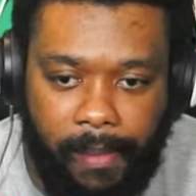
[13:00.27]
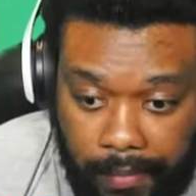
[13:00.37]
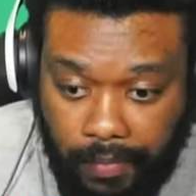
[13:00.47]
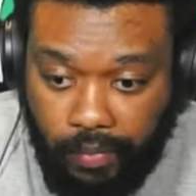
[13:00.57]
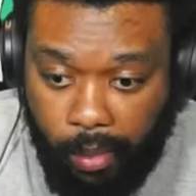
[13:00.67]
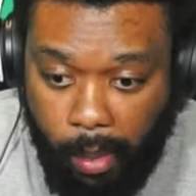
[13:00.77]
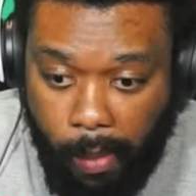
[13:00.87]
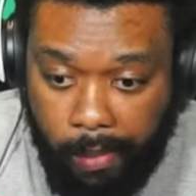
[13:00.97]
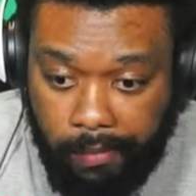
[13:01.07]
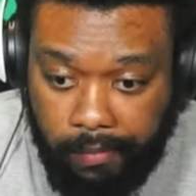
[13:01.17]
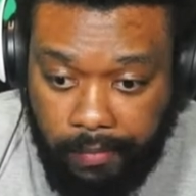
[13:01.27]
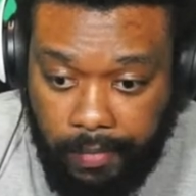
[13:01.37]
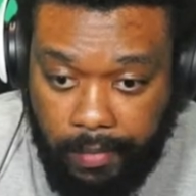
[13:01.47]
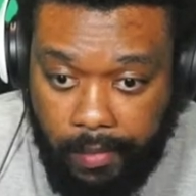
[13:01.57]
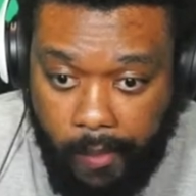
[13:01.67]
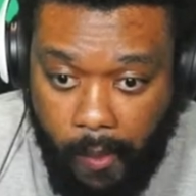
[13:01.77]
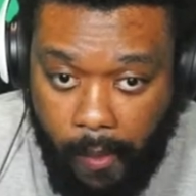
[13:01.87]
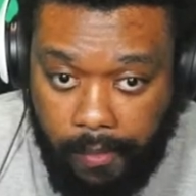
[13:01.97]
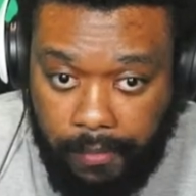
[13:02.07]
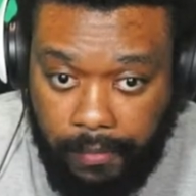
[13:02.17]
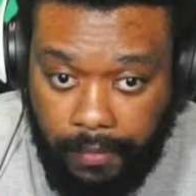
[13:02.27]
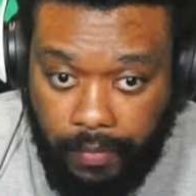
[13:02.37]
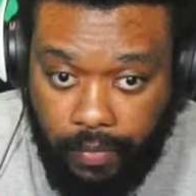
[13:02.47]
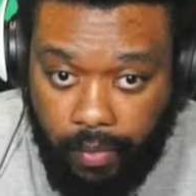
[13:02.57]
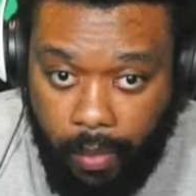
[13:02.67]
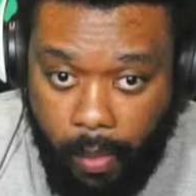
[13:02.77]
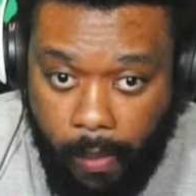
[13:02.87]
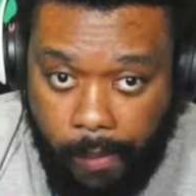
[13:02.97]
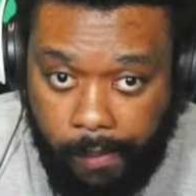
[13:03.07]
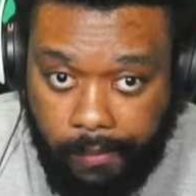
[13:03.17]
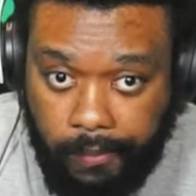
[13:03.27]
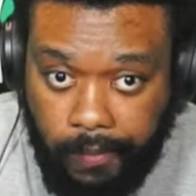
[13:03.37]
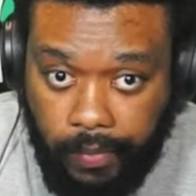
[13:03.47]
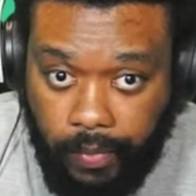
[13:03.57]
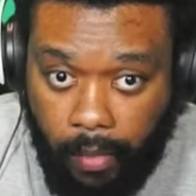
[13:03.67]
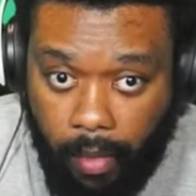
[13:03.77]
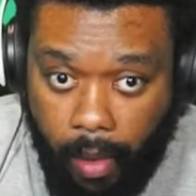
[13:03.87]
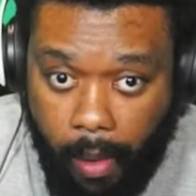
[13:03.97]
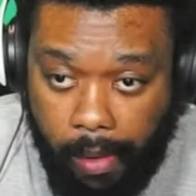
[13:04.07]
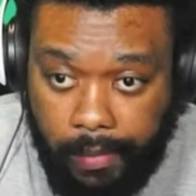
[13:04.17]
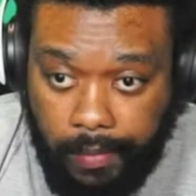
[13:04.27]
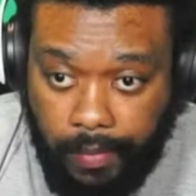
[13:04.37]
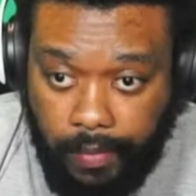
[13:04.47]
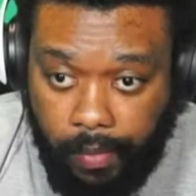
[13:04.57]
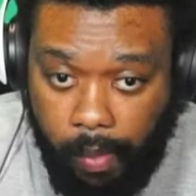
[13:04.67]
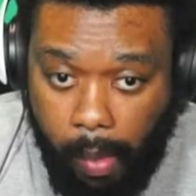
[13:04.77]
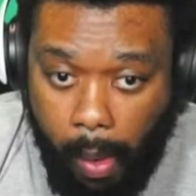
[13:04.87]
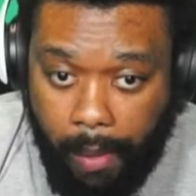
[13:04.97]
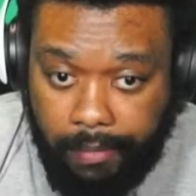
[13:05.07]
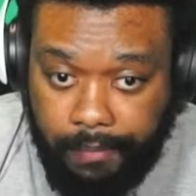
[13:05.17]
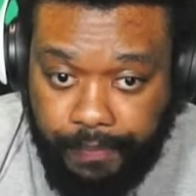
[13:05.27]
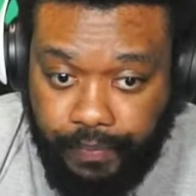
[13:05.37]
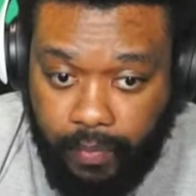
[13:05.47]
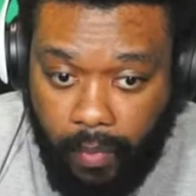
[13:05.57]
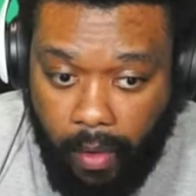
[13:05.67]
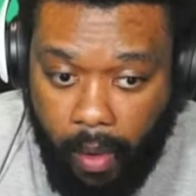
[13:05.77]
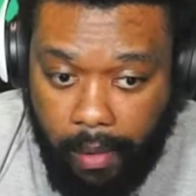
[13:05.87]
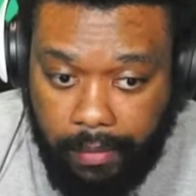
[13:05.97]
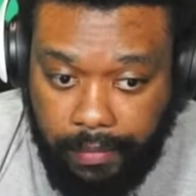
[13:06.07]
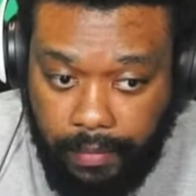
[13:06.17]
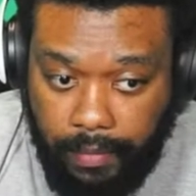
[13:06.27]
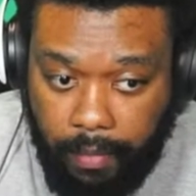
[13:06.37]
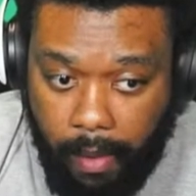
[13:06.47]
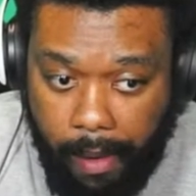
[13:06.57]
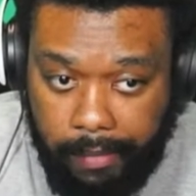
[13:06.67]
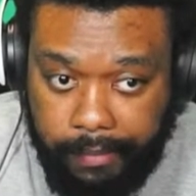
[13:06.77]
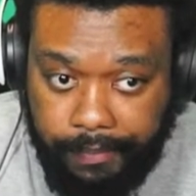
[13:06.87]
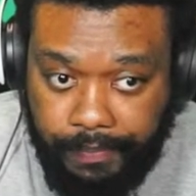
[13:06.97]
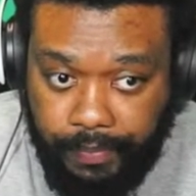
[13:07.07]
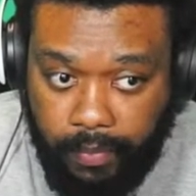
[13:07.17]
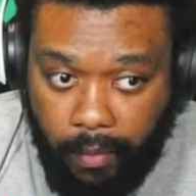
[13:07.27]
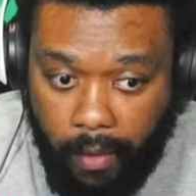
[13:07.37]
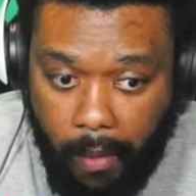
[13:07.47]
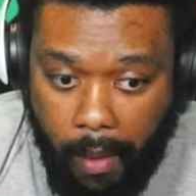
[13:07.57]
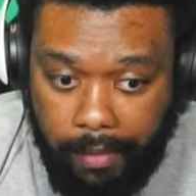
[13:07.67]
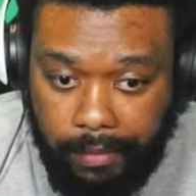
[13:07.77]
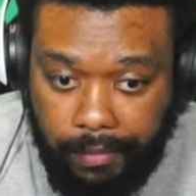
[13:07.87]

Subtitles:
(silence)